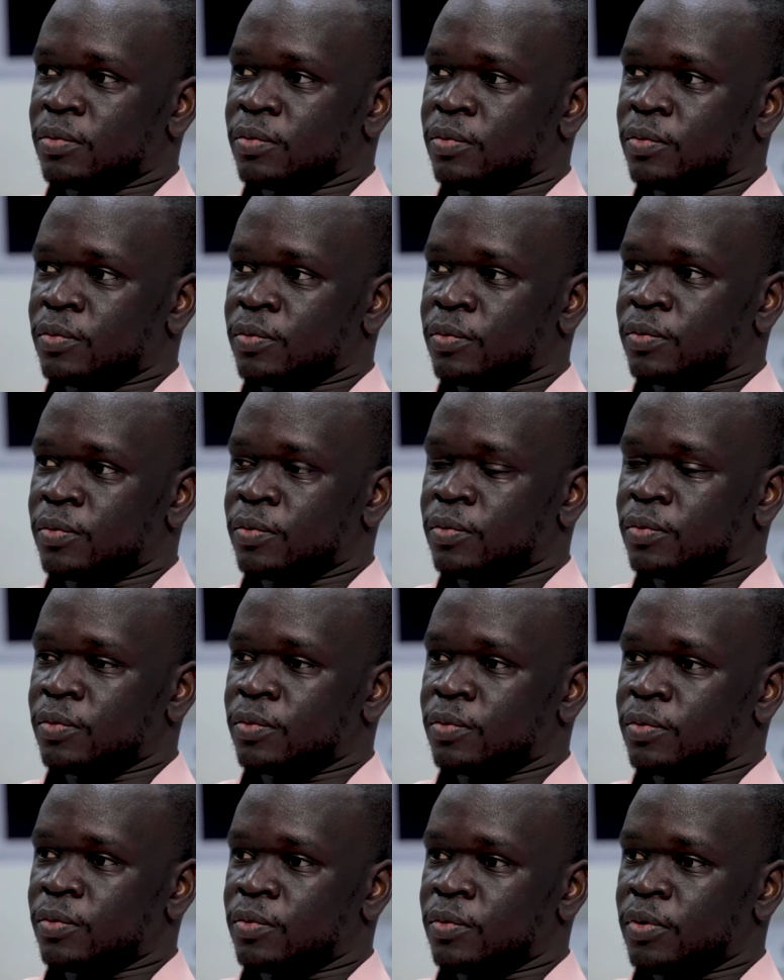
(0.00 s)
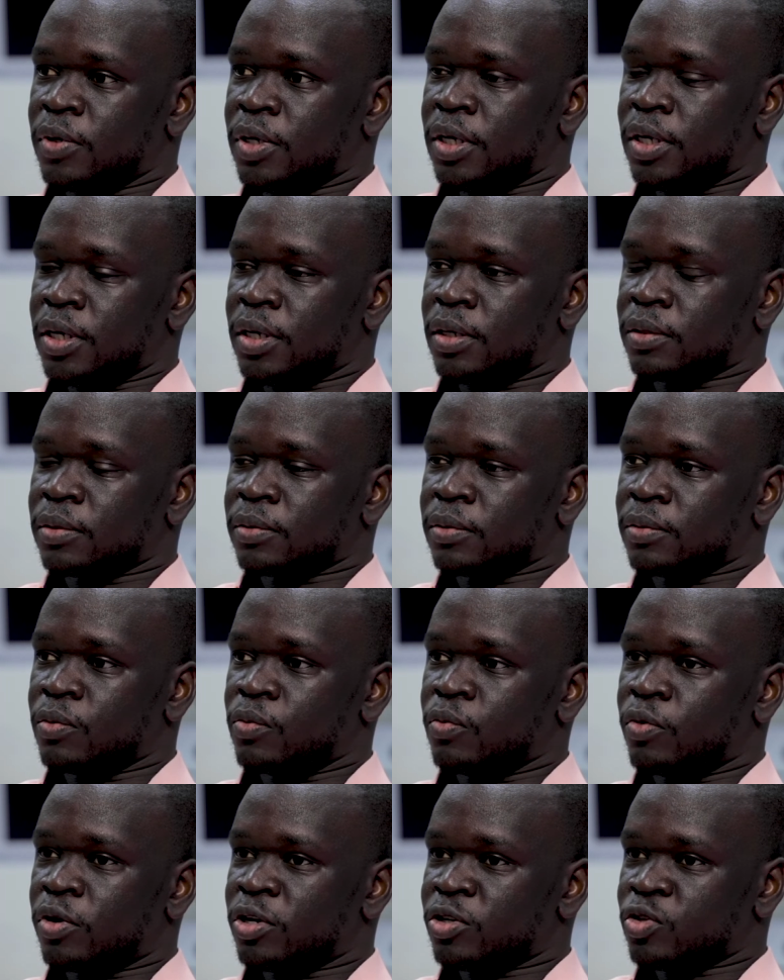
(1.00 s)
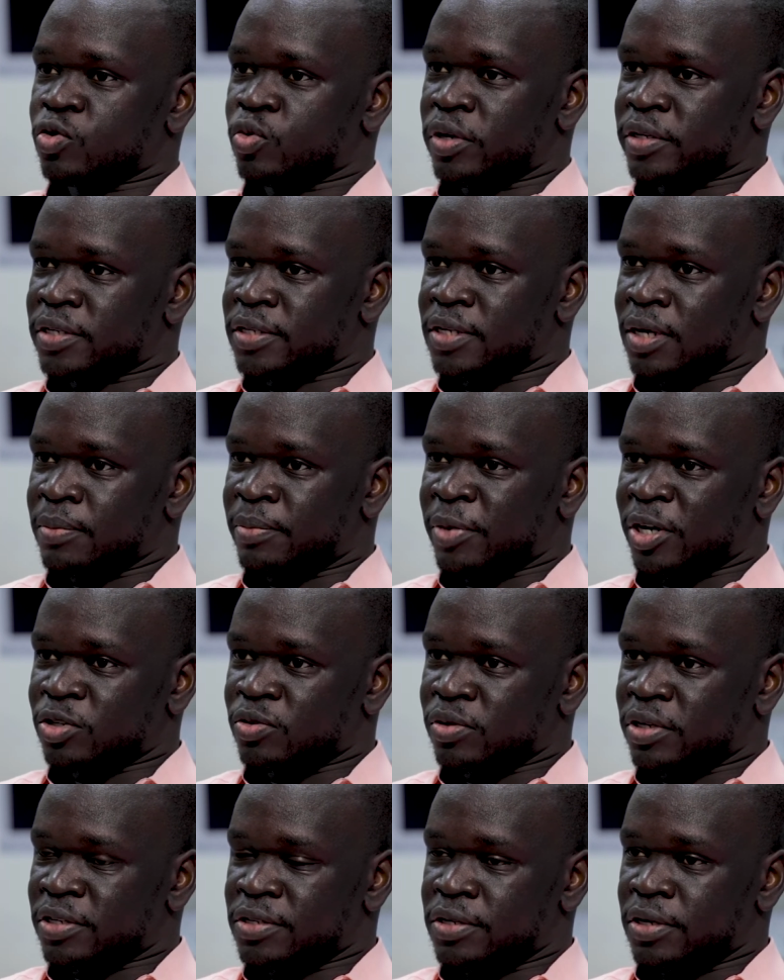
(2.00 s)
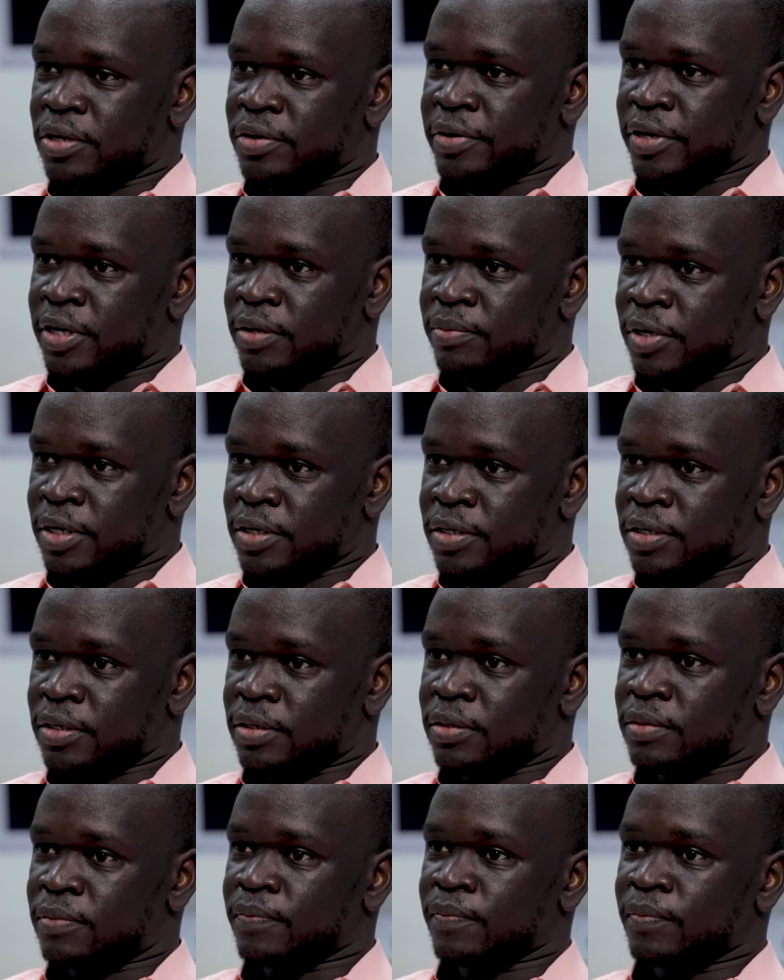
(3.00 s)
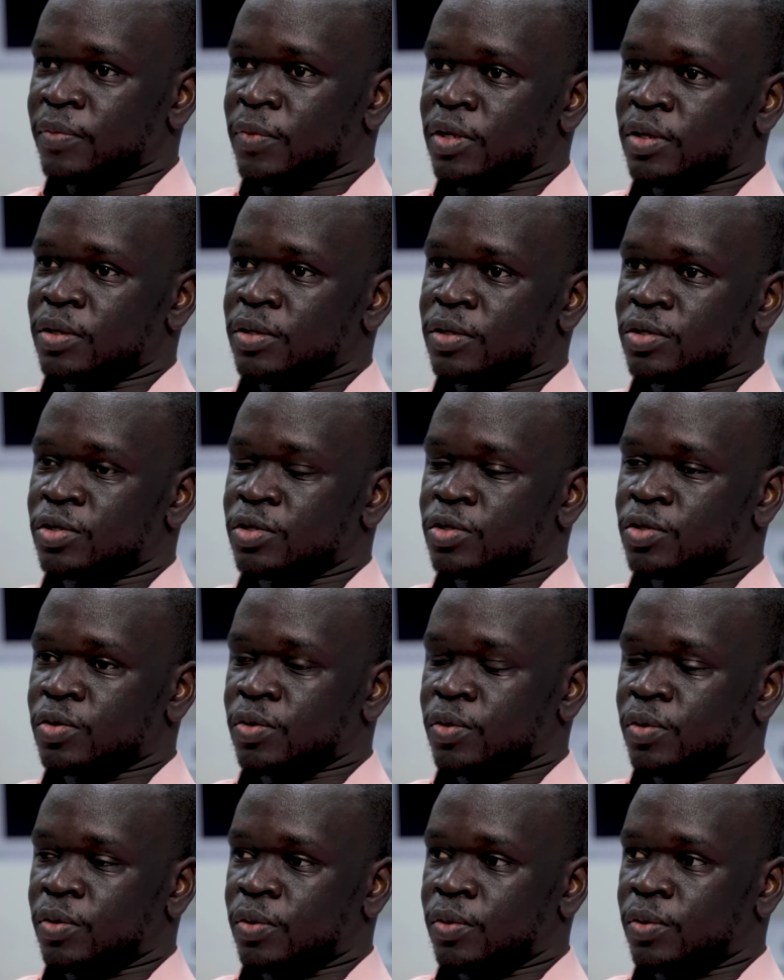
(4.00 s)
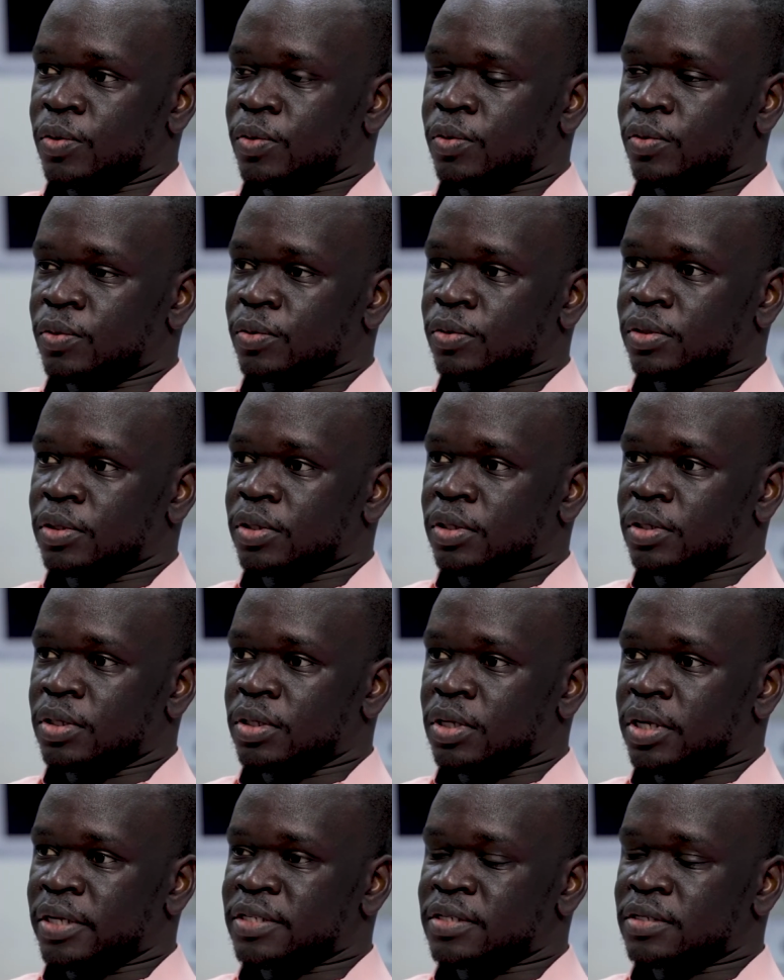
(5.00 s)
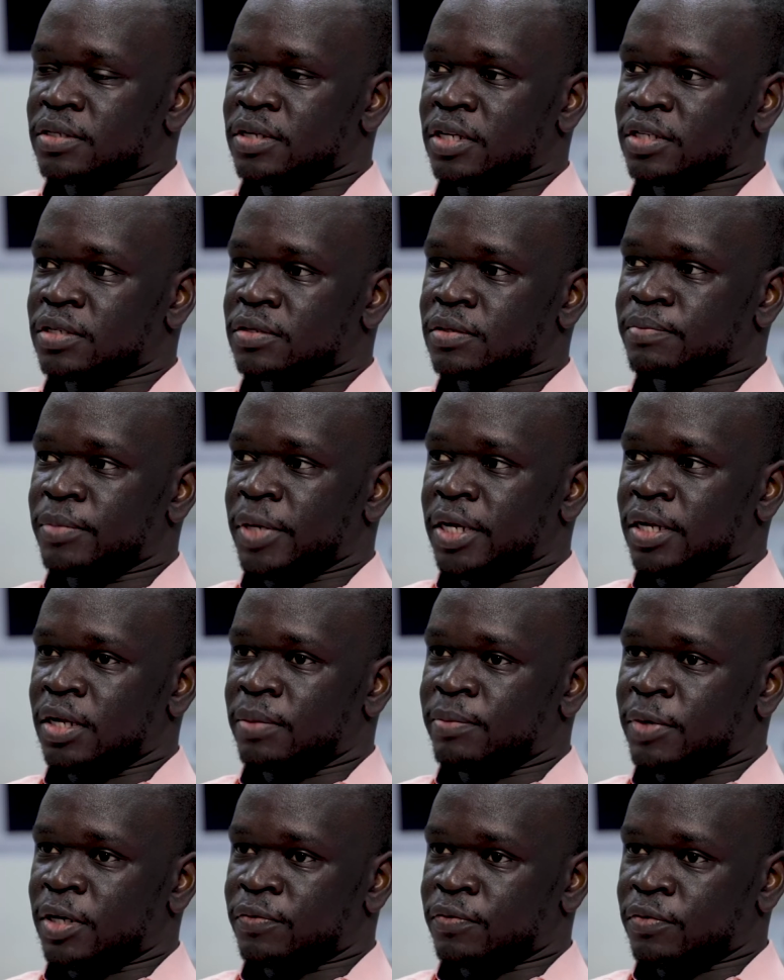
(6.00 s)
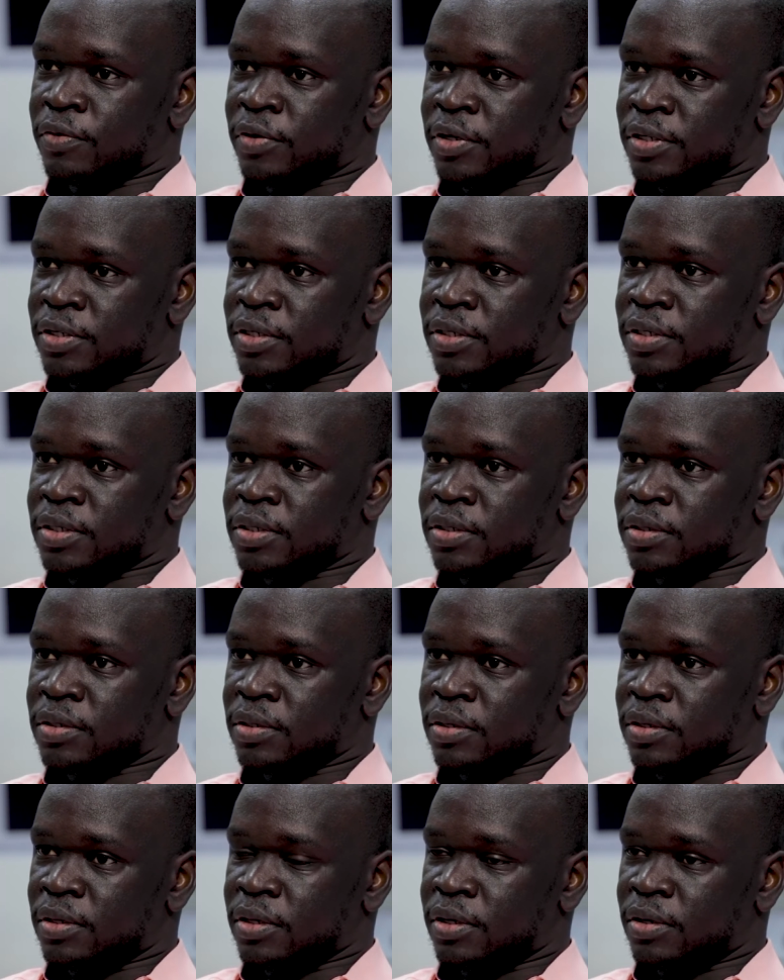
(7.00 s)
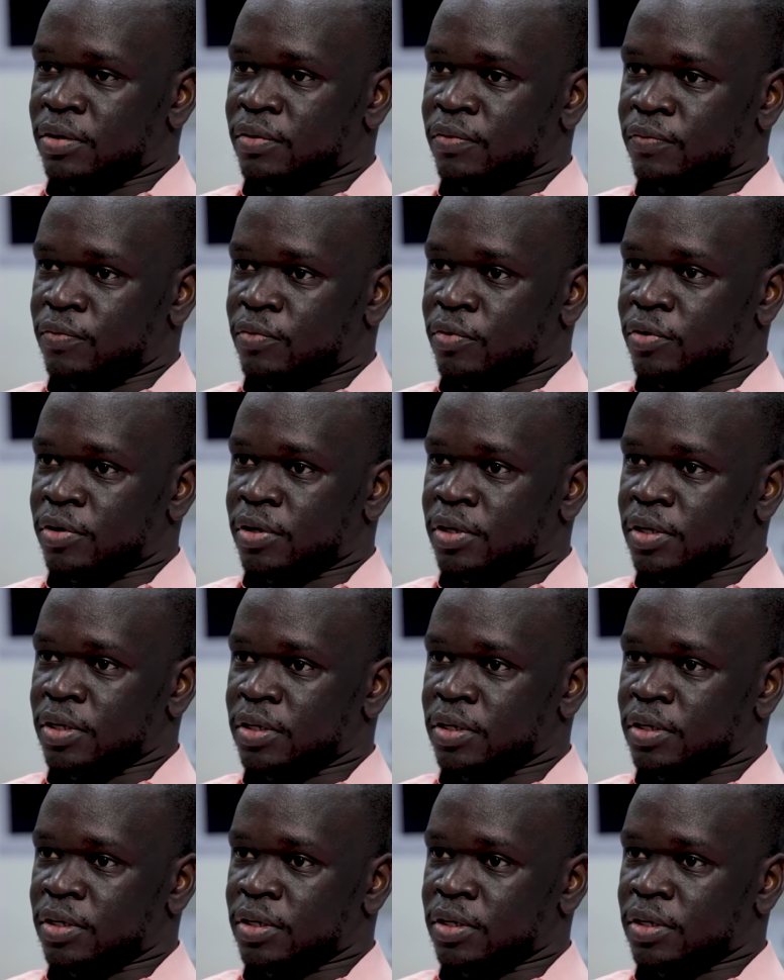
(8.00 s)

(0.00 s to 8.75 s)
who are working towards their bachelor's degree in medicine. So that's mainly my focus of work.